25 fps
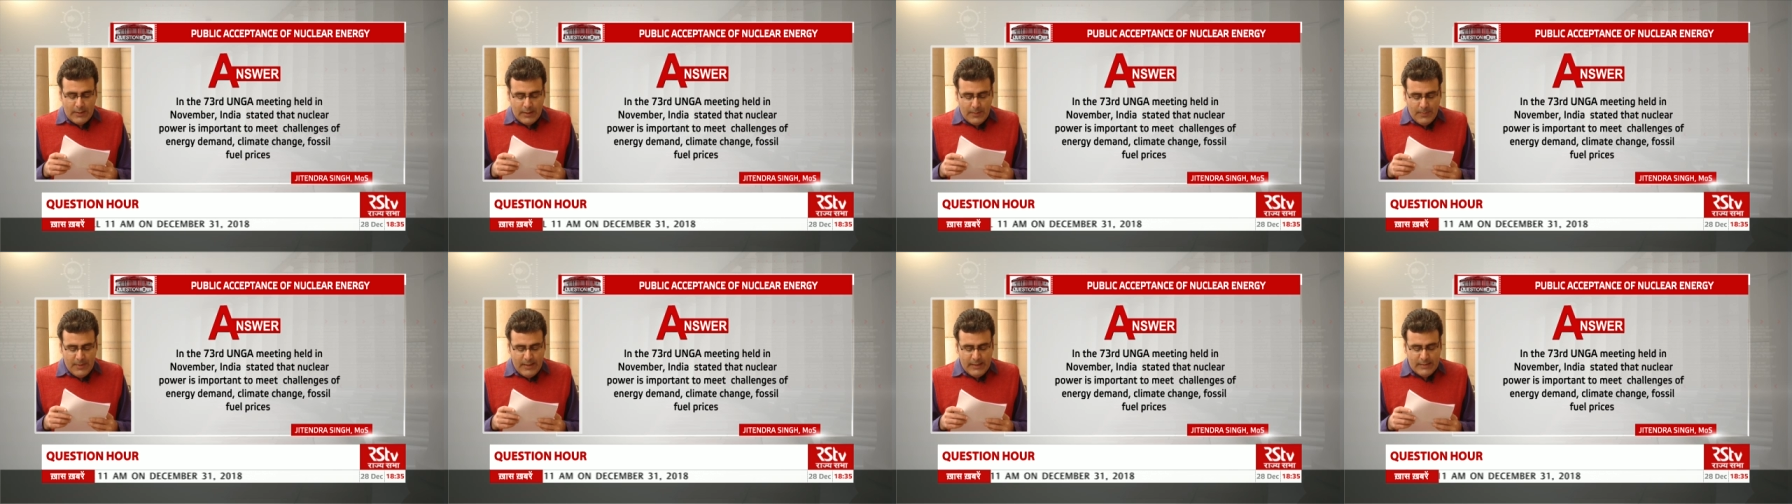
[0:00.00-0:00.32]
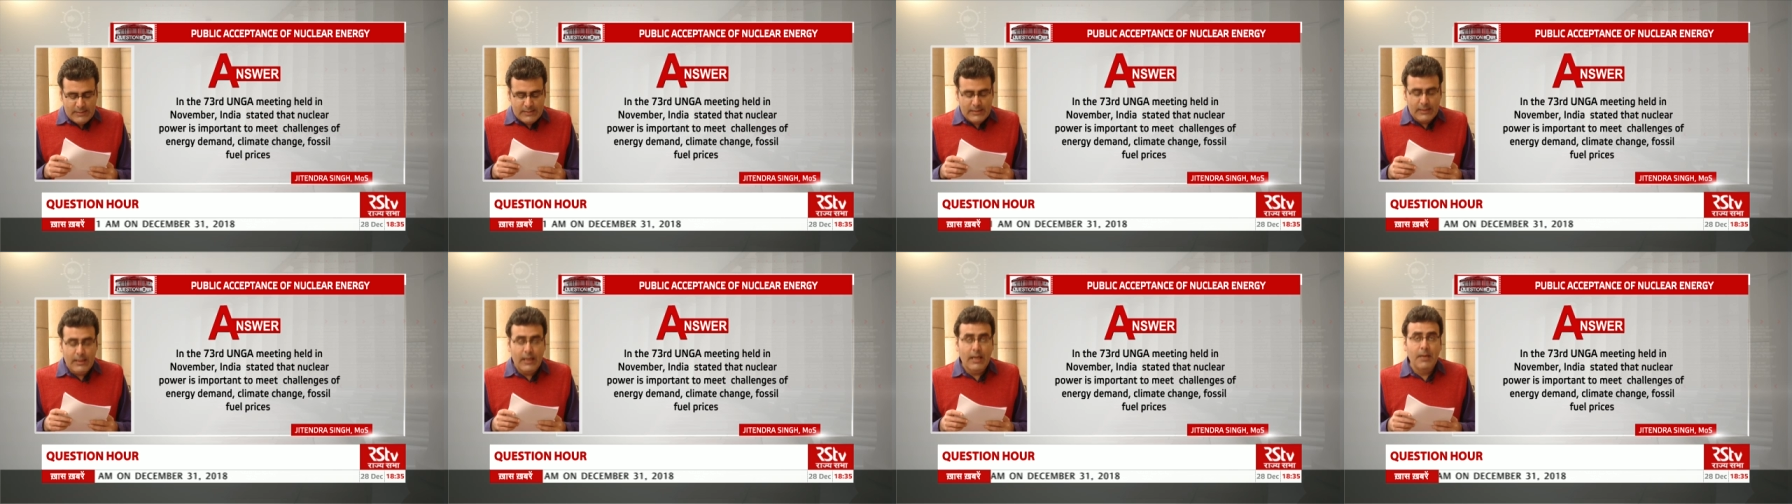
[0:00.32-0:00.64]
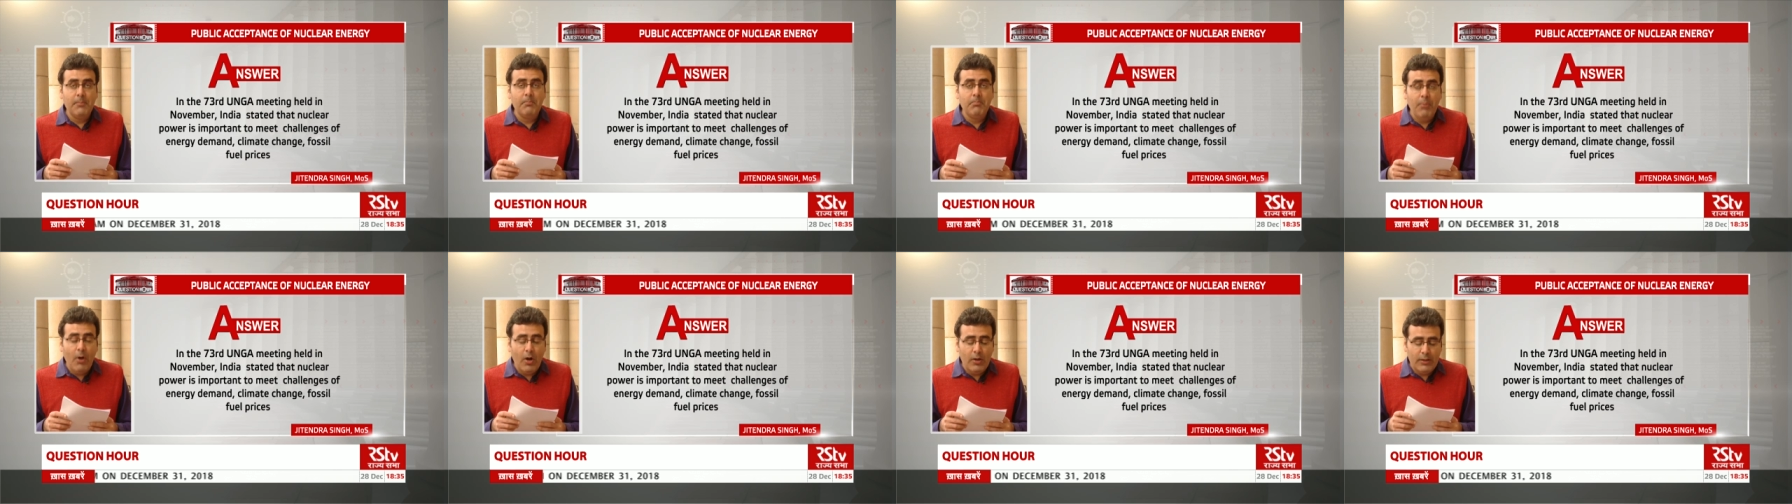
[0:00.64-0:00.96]
remains an
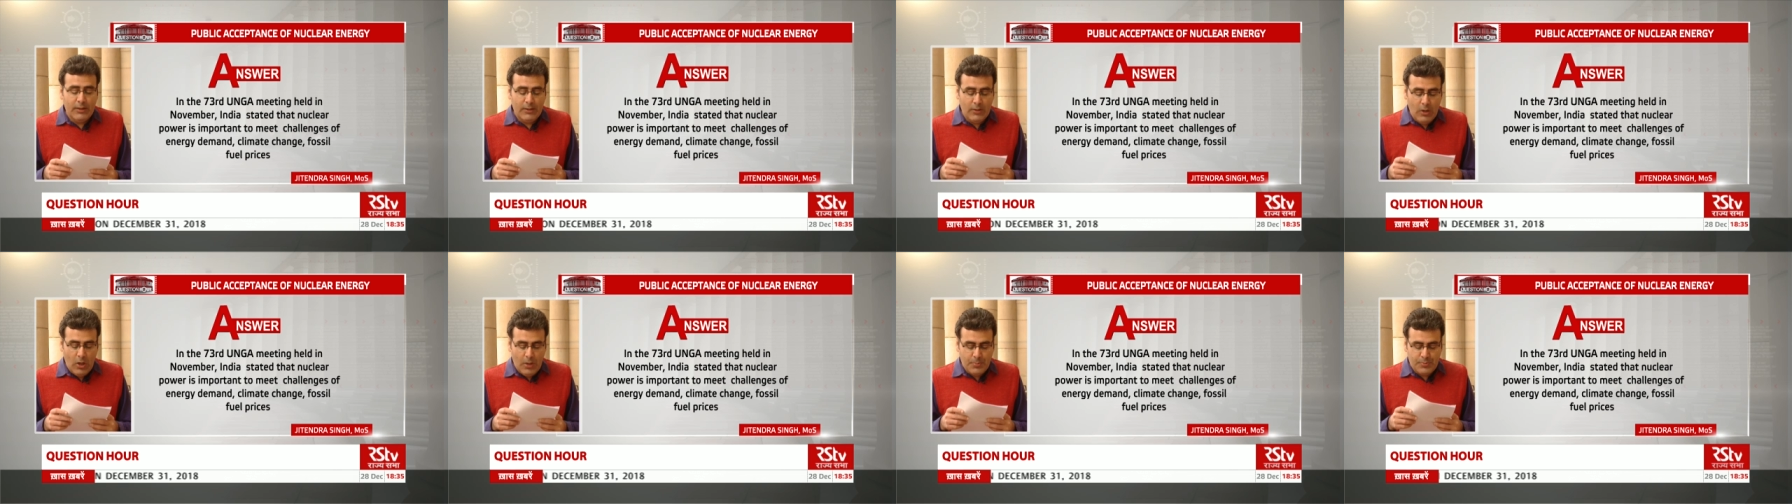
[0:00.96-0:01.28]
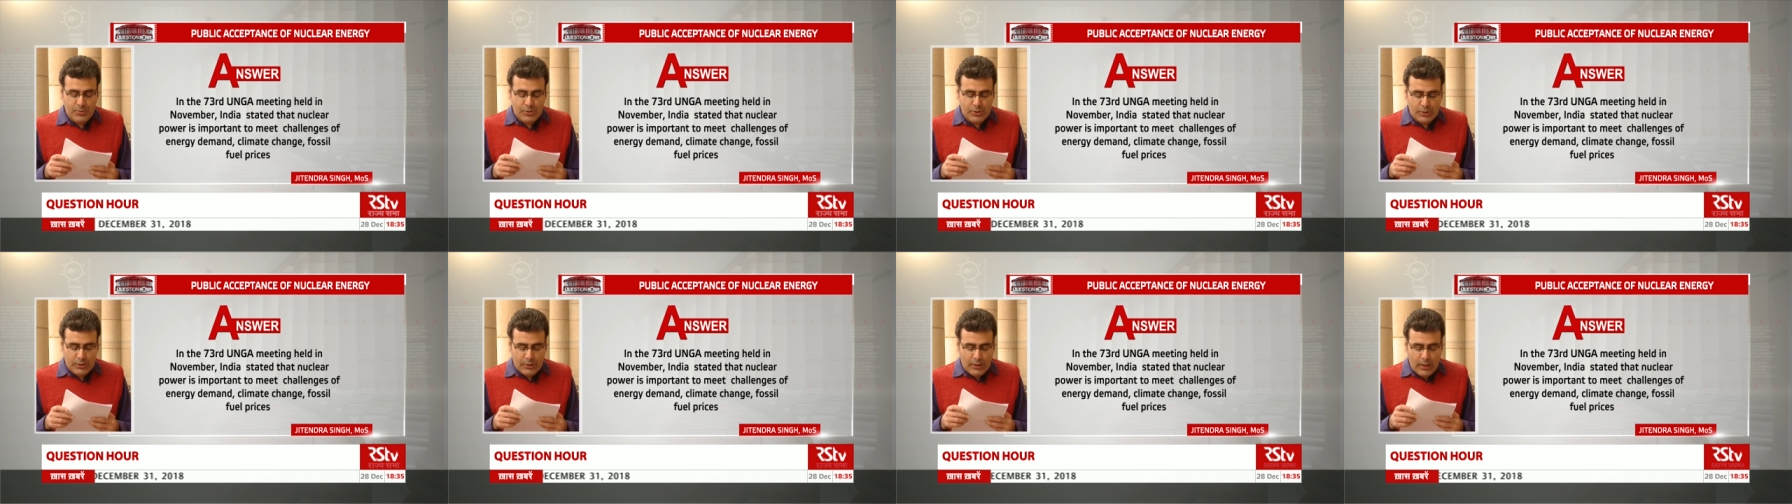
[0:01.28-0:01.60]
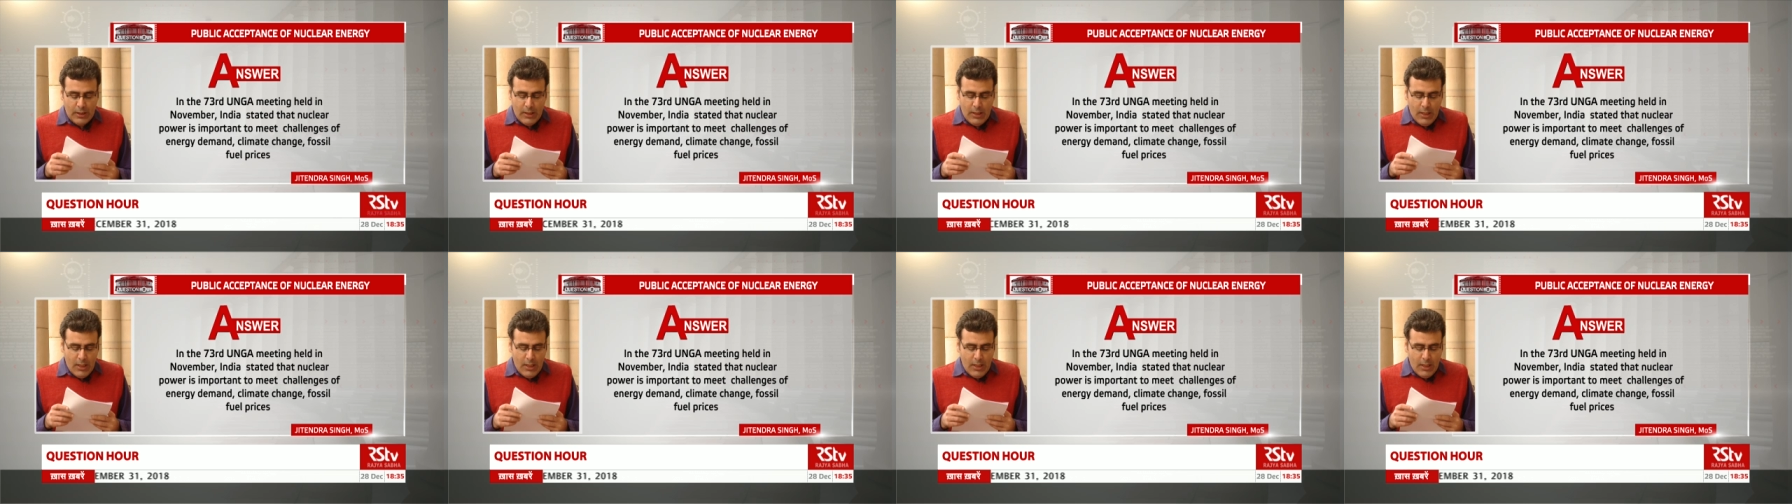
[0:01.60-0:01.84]
important option